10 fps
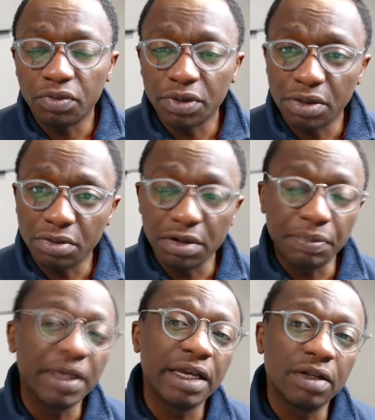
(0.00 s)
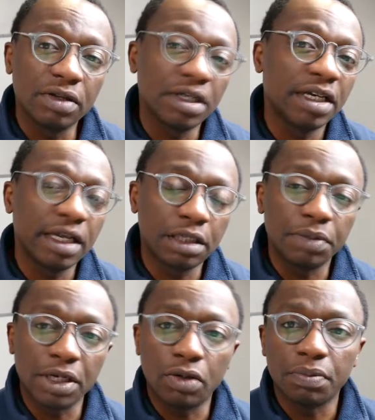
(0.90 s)
with the 3PL it gets a
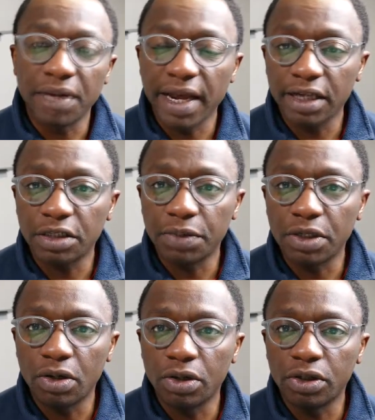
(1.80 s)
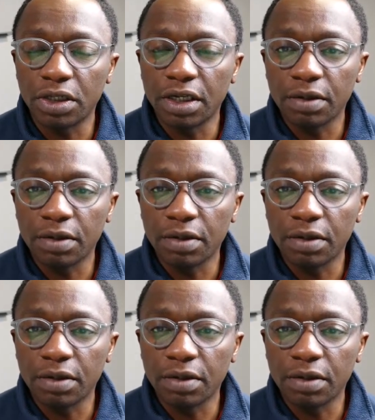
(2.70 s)
bit complex because